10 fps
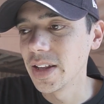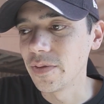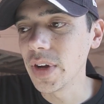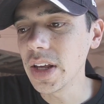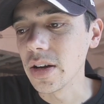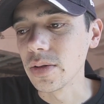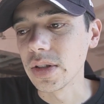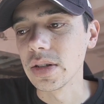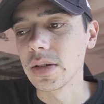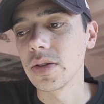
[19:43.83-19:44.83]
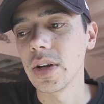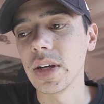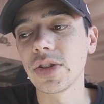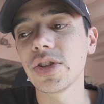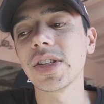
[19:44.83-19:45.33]
videos is
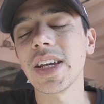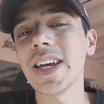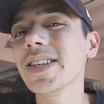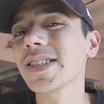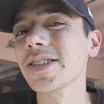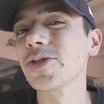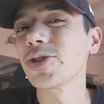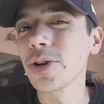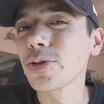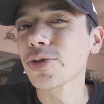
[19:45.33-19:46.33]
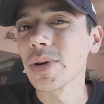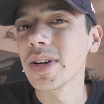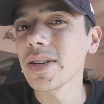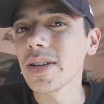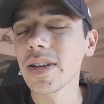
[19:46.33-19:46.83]
it's just innocent
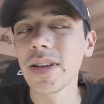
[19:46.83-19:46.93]
children